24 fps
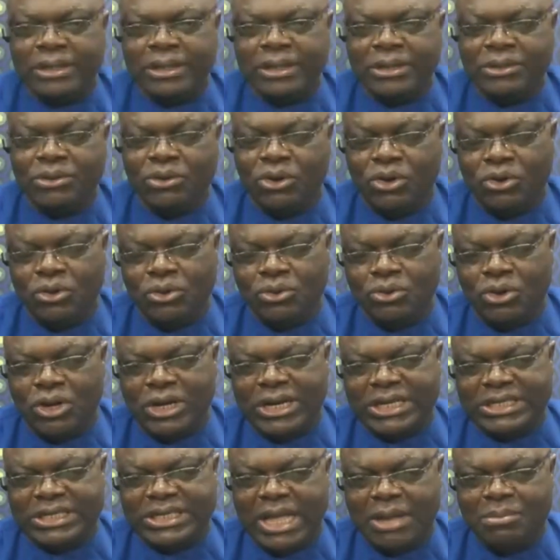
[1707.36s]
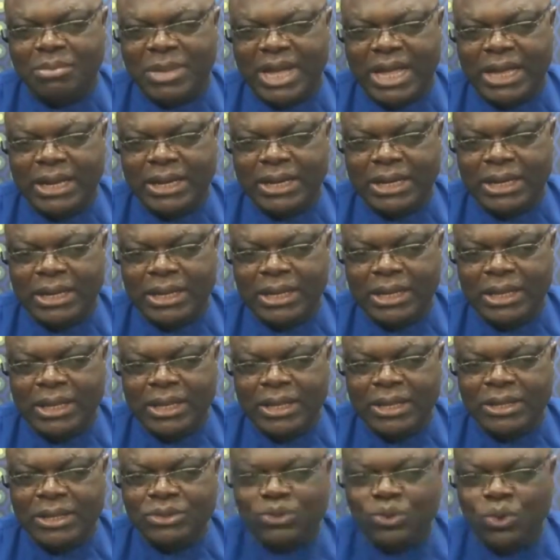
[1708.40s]
You you understand, ba?
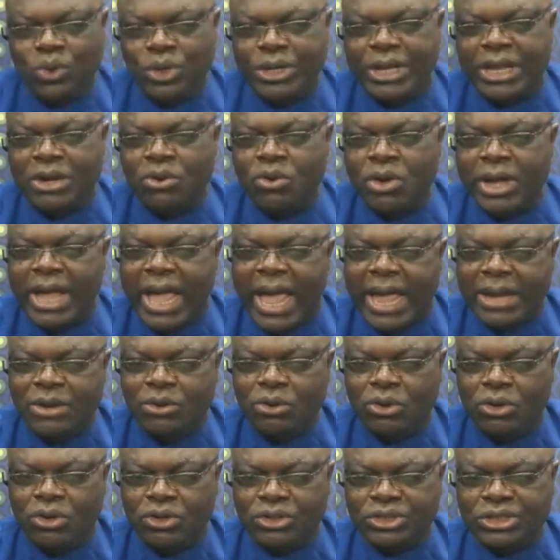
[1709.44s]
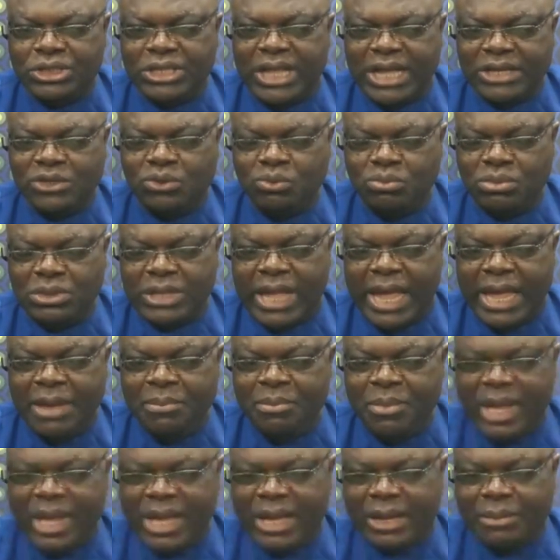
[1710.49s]
Mm-hmm. So they no get ideology. That's what I
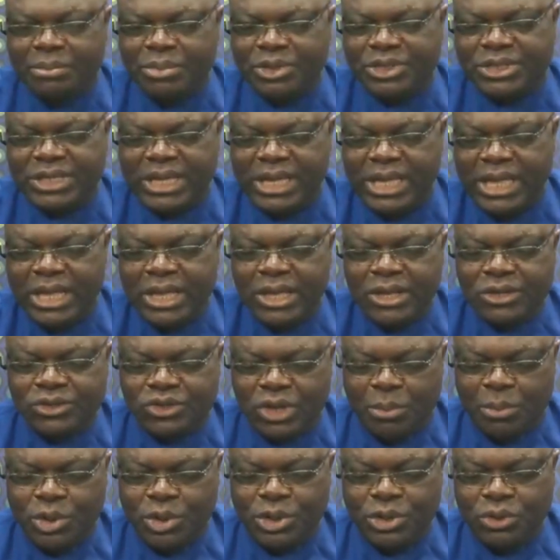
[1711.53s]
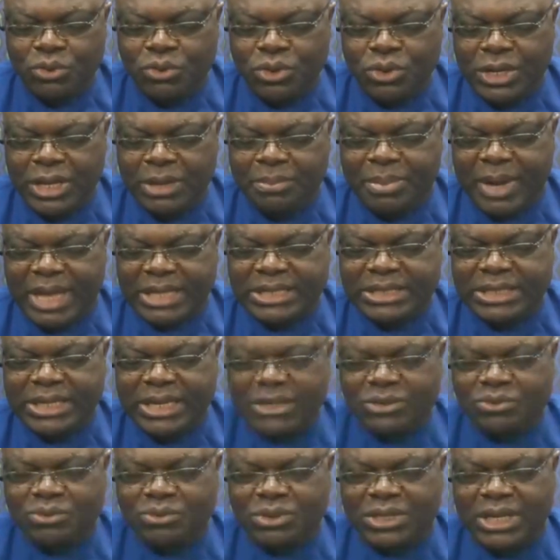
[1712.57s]
make. Be say somebody go day party A
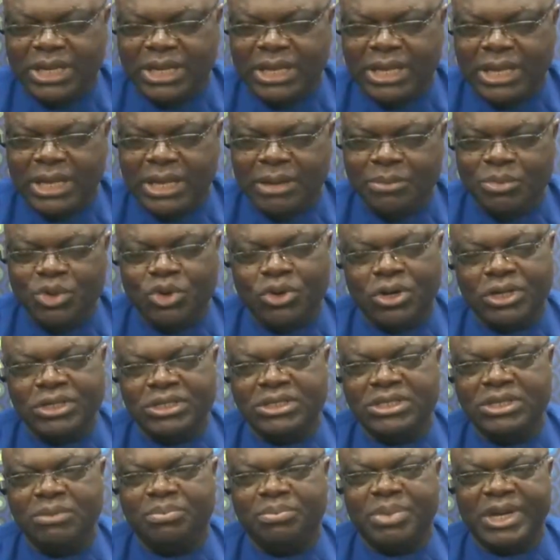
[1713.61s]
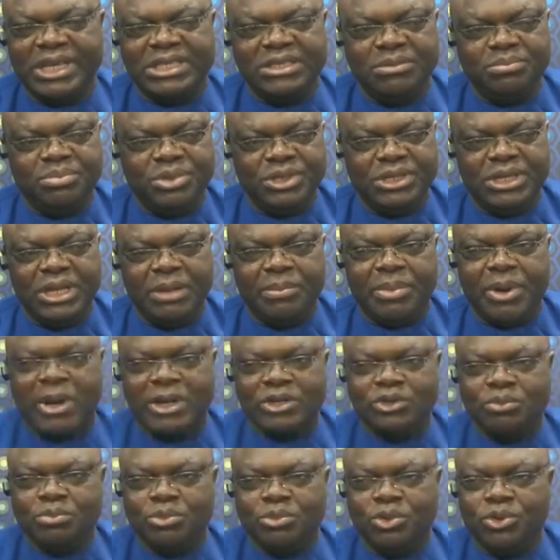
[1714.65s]
today because you see party B day power
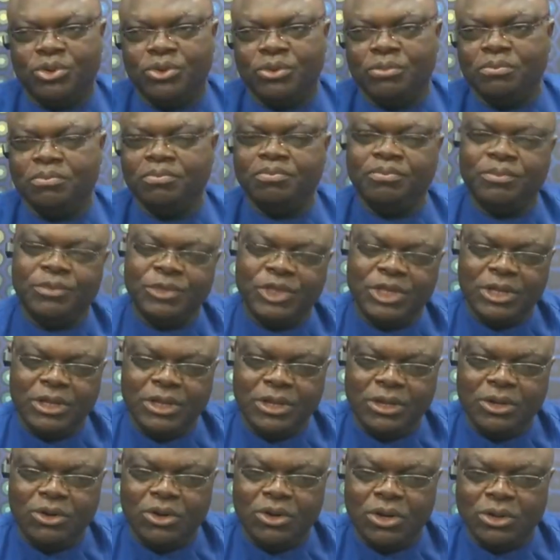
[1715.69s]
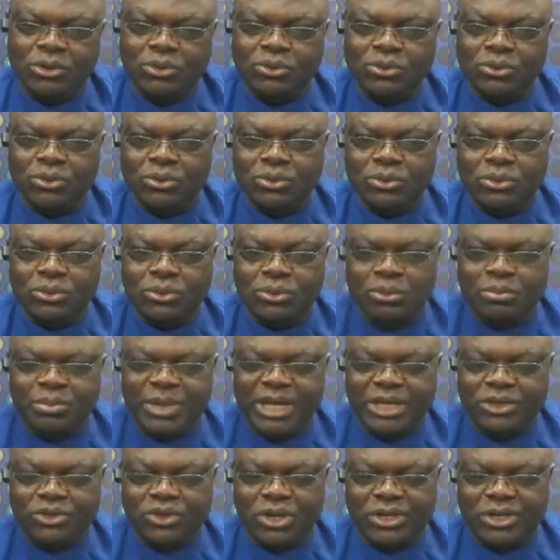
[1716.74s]
tomorrow. Mm. You don't do
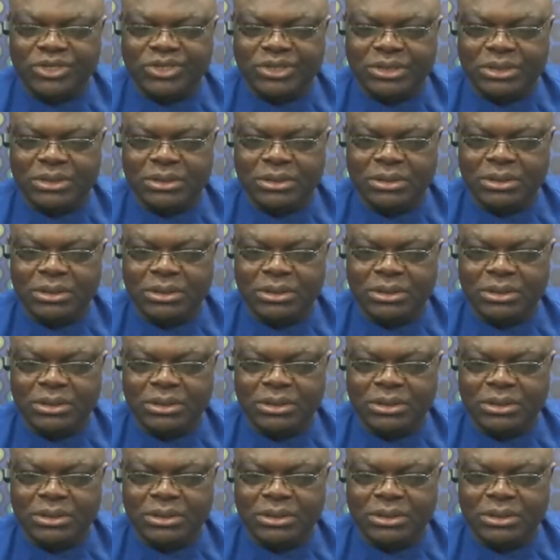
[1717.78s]
Ben Johnson.